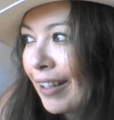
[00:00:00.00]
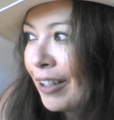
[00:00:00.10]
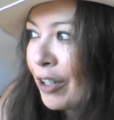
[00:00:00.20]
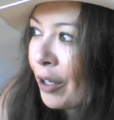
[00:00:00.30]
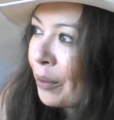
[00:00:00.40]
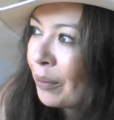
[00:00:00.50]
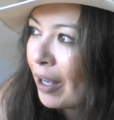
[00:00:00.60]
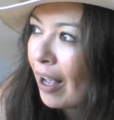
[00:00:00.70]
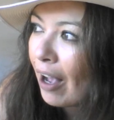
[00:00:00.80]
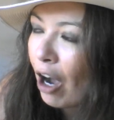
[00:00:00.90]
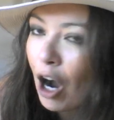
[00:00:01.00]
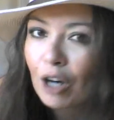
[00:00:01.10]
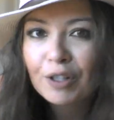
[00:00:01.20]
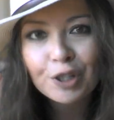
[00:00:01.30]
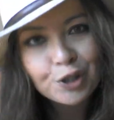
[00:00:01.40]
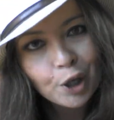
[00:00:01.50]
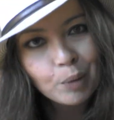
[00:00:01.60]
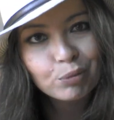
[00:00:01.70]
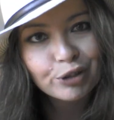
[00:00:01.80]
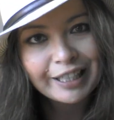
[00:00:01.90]
you know,
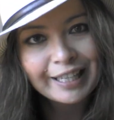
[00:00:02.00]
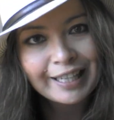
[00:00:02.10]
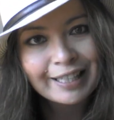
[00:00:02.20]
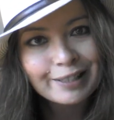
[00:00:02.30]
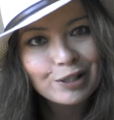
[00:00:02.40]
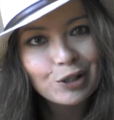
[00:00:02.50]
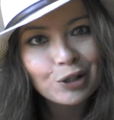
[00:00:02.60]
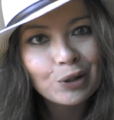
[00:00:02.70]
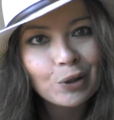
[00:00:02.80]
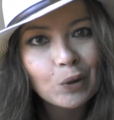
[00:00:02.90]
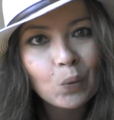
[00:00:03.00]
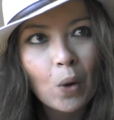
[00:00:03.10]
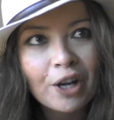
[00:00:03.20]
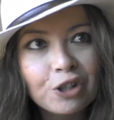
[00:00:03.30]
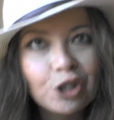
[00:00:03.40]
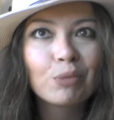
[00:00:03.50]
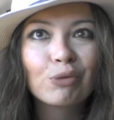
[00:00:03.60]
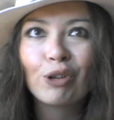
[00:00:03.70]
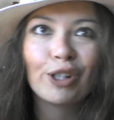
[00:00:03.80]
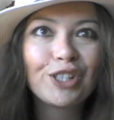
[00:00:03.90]
horoscope readings to what
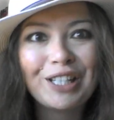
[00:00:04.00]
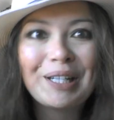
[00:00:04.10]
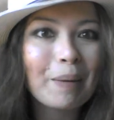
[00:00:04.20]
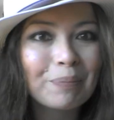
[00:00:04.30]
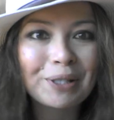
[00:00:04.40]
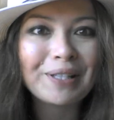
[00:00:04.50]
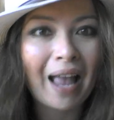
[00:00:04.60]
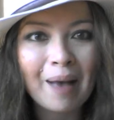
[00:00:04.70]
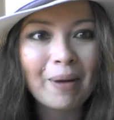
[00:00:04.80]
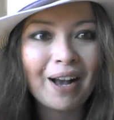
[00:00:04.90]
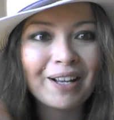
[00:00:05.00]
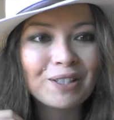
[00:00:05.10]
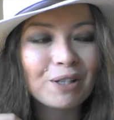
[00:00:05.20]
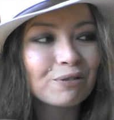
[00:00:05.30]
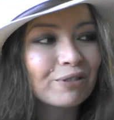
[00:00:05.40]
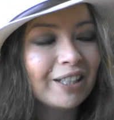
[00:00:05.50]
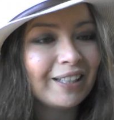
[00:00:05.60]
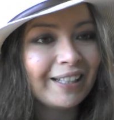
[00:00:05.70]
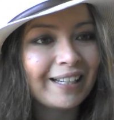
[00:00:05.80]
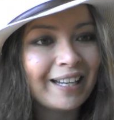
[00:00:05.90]
numerology numbers am I. So
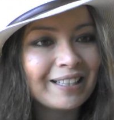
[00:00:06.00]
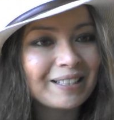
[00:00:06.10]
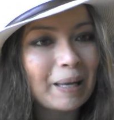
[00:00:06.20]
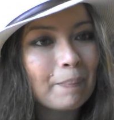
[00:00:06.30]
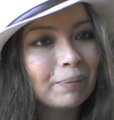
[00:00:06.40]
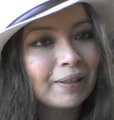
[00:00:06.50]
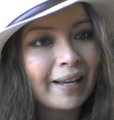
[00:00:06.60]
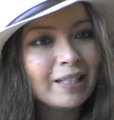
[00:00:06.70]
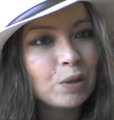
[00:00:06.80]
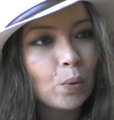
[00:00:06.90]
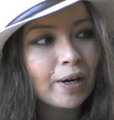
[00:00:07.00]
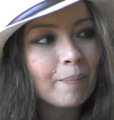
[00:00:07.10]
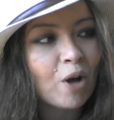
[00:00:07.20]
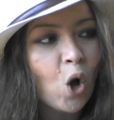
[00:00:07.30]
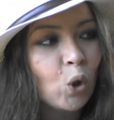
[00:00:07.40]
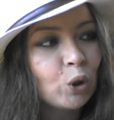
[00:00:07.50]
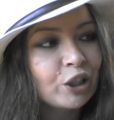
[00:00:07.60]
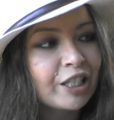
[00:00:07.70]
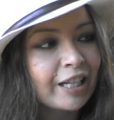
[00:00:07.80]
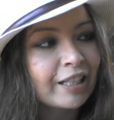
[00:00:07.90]
really it's a place where I'm
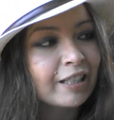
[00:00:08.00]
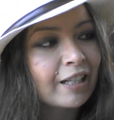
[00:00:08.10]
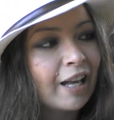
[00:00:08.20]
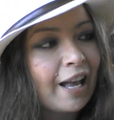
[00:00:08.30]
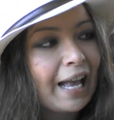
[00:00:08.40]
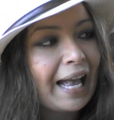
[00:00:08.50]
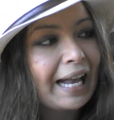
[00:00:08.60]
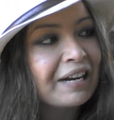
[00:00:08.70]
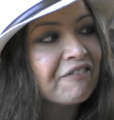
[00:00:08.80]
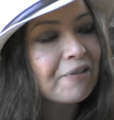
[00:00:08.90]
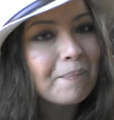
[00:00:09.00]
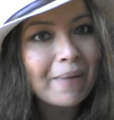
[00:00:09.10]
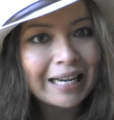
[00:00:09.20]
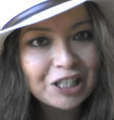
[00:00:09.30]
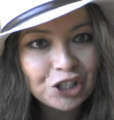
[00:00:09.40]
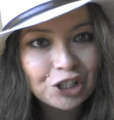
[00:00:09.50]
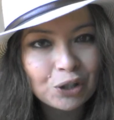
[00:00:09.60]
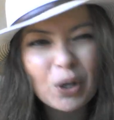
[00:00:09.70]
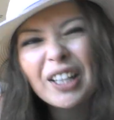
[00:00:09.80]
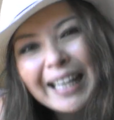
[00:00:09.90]
holding information
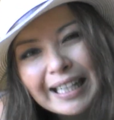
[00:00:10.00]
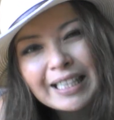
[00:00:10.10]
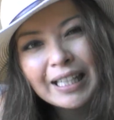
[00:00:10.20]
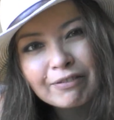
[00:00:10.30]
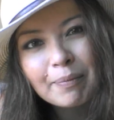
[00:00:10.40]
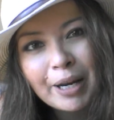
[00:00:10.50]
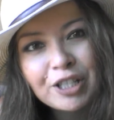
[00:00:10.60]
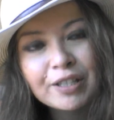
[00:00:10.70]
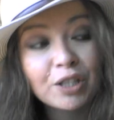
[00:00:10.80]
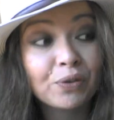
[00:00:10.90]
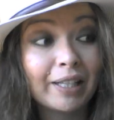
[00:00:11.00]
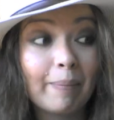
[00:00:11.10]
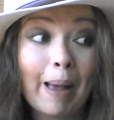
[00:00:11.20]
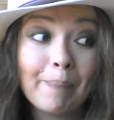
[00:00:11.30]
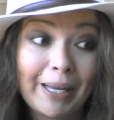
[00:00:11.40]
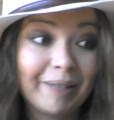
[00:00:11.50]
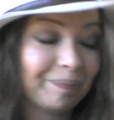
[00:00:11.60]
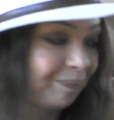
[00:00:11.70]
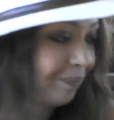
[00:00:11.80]
or collecting information that's really about me.